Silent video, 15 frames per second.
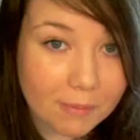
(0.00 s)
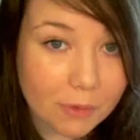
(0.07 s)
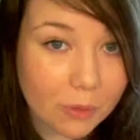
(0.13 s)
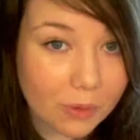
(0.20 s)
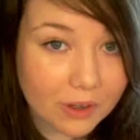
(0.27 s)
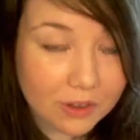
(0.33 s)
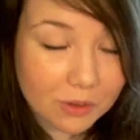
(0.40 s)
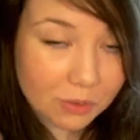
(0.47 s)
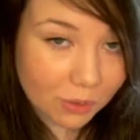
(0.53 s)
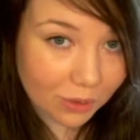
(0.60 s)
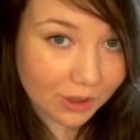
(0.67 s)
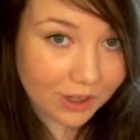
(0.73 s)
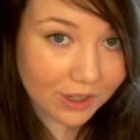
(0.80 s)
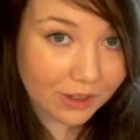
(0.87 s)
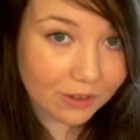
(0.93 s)
I'm going to
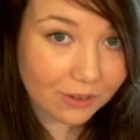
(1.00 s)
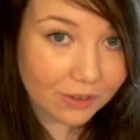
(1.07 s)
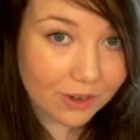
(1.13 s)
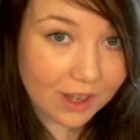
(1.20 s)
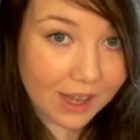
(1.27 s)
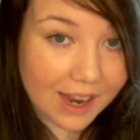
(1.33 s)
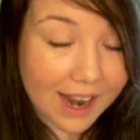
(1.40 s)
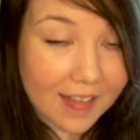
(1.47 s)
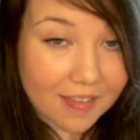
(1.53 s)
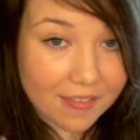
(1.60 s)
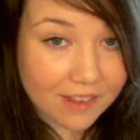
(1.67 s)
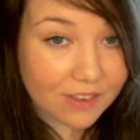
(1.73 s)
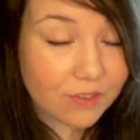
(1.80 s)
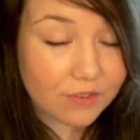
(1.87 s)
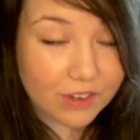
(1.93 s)
warn you,
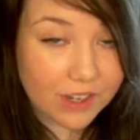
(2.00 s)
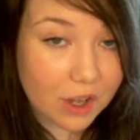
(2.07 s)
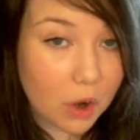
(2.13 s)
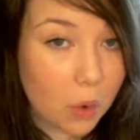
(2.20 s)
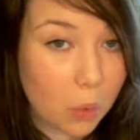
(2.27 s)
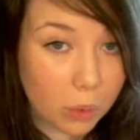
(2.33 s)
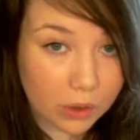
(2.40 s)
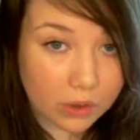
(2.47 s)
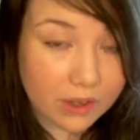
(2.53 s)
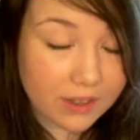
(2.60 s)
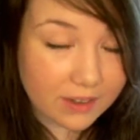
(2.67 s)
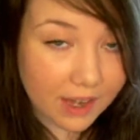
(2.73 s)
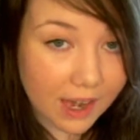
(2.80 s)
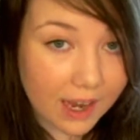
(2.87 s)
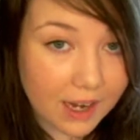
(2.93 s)
this video will
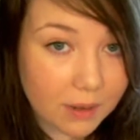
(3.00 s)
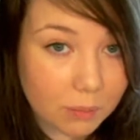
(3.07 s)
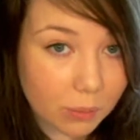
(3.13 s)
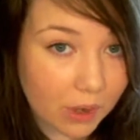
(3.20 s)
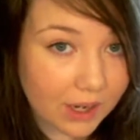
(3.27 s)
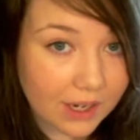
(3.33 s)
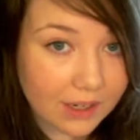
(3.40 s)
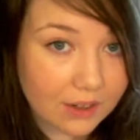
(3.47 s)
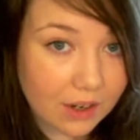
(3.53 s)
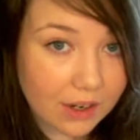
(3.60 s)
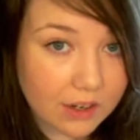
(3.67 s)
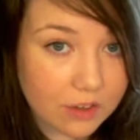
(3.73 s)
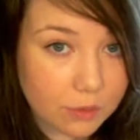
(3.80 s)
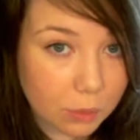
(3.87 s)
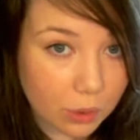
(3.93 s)
contain Breaking
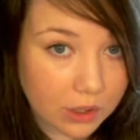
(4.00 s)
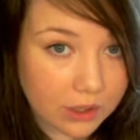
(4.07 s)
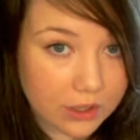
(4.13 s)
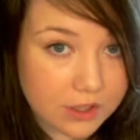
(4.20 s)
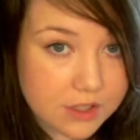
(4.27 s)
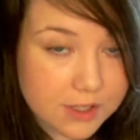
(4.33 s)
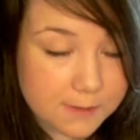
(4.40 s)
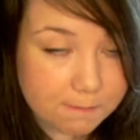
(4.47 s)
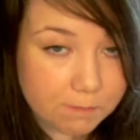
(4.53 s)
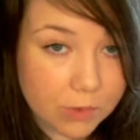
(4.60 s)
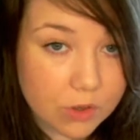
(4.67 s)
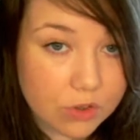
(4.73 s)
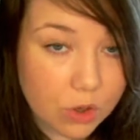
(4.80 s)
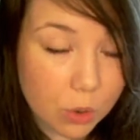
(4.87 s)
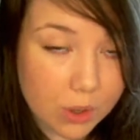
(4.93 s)
Dawn spoilers,
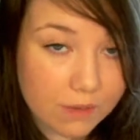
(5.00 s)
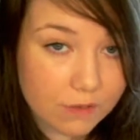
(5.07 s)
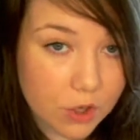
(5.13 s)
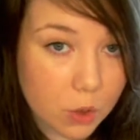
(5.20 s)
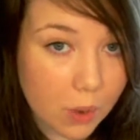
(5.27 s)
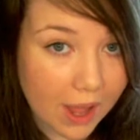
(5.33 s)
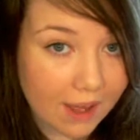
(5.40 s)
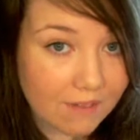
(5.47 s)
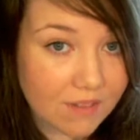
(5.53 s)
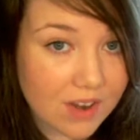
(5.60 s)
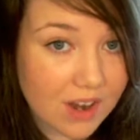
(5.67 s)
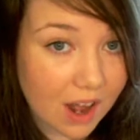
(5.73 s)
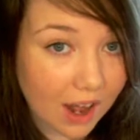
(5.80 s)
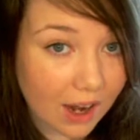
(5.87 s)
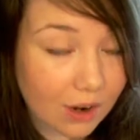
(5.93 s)
so if you have
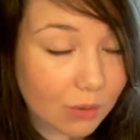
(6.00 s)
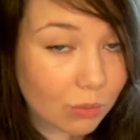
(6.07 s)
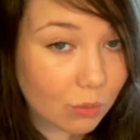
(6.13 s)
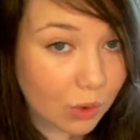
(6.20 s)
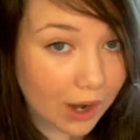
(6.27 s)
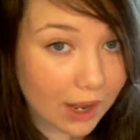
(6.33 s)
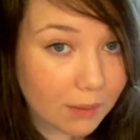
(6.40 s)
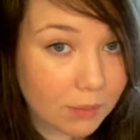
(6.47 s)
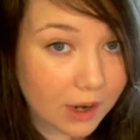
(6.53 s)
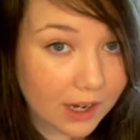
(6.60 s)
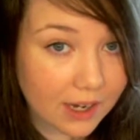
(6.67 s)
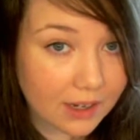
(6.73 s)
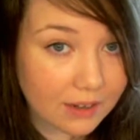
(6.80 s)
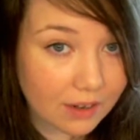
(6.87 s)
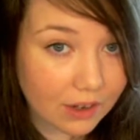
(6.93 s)
not read
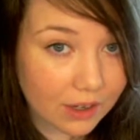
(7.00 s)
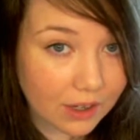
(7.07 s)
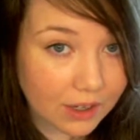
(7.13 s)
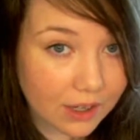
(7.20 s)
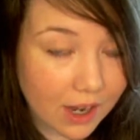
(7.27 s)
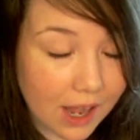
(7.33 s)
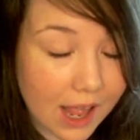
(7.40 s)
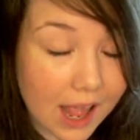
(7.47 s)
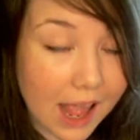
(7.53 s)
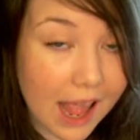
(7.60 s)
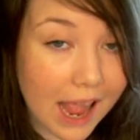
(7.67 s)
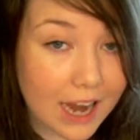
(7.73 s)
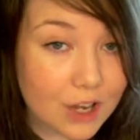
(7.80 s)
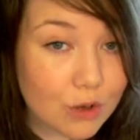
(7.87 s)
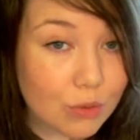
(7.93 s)
Breaking Dawn
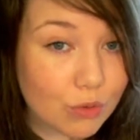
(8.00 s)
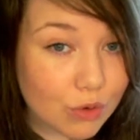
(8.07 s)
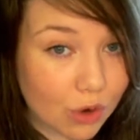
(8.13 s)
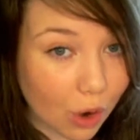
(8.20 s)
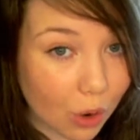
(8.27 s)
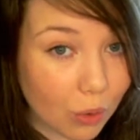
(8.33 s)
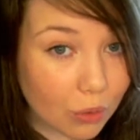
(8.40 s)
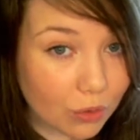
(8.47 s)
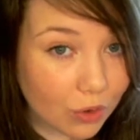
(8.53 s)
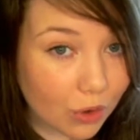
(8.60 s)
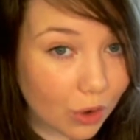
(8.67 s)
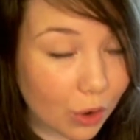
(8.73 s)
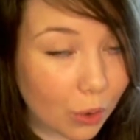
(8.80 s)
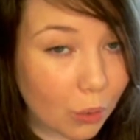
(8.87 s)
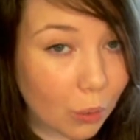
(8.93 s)
and you don't
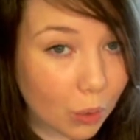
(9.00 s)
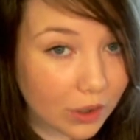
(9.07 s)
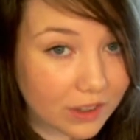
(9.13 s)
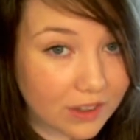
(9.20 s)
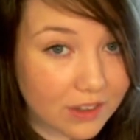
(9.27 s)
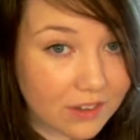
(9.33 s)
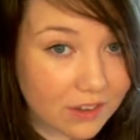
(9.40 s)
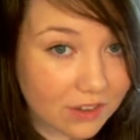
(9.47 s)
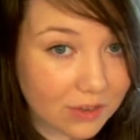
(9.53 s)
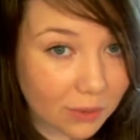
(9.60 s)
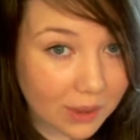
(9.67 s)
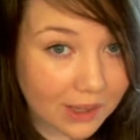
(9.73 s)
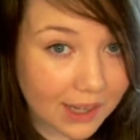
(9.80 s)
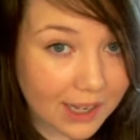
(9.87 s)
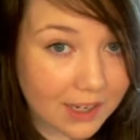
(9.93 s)
want the
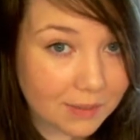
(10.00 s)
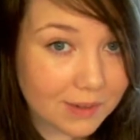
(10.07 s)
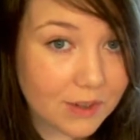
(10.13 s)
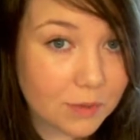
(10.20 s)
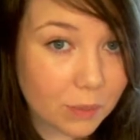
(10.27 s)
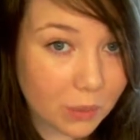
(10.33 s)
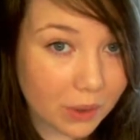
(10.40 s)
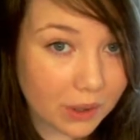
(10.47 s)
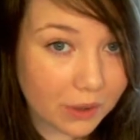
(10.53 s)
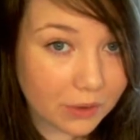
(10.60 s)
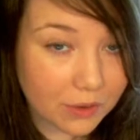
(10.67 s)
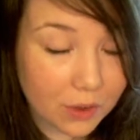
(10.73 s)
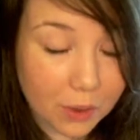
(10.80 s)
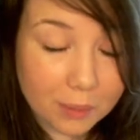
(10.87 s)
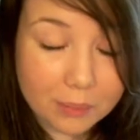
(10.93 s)
storyline to be
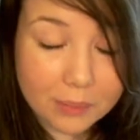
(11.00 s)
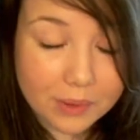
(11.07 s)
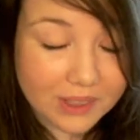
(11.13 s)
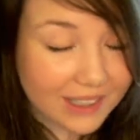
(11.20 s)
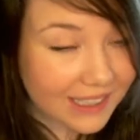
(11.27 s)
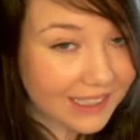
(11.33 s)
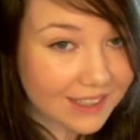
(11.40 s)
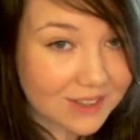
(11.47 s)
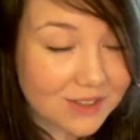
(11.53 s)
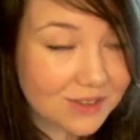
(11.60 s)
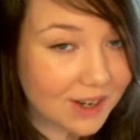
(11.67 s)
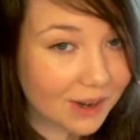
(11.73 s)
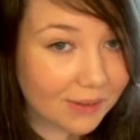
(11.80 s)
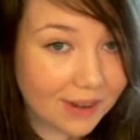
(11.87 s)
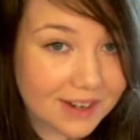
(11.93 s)
spoiled, please
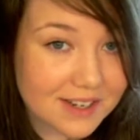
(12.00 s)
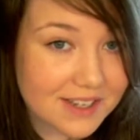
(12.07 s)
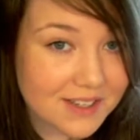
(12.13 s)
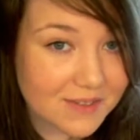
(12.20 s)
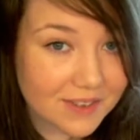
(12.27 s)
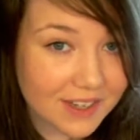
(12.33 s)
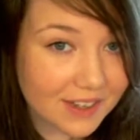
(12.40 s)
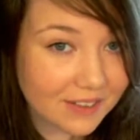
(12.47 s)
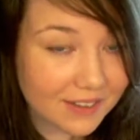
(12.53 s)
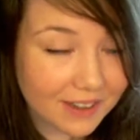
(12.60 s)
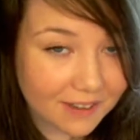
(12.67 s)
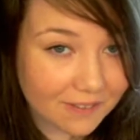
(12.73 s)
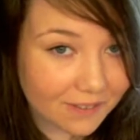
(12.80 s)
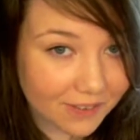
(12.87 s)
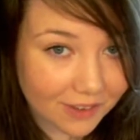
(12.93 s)
do not watch this video
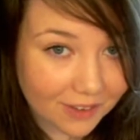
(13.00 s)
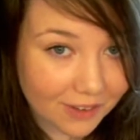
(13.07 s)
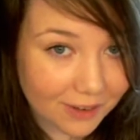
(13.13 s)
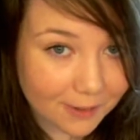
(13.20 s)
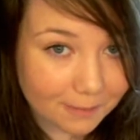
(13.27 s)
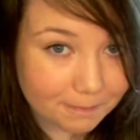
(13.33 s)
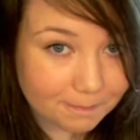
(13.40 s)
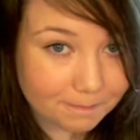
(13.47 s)
any further.